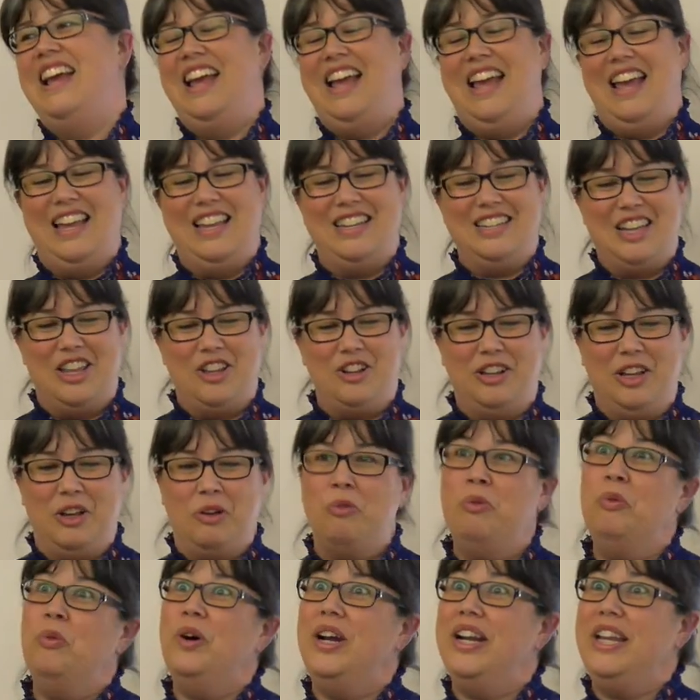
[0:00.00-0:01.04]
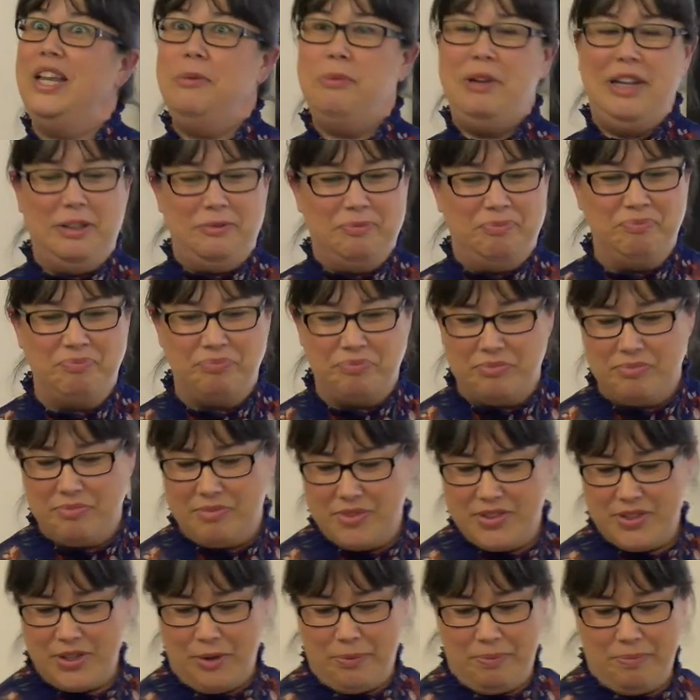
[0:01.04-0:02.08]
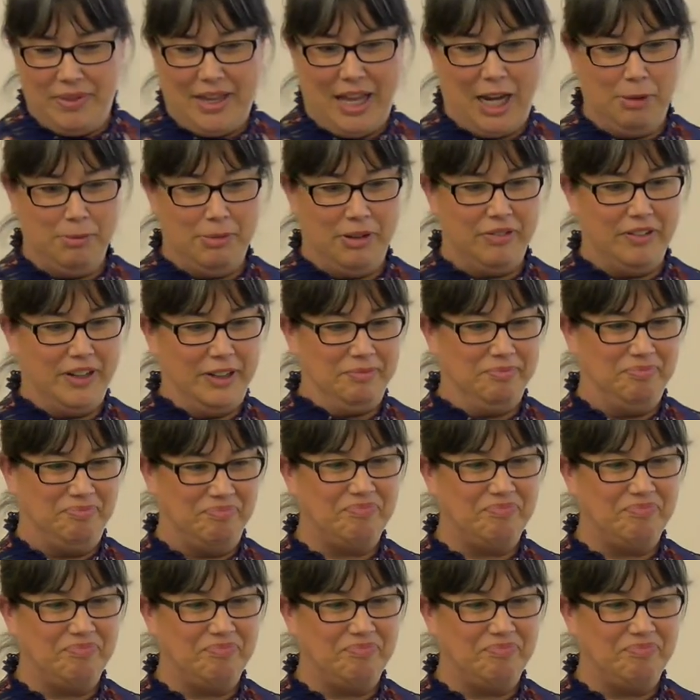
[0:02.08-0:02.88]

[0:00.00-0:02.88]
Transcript: and uh, they're like, what do you mean? So that'll be fun.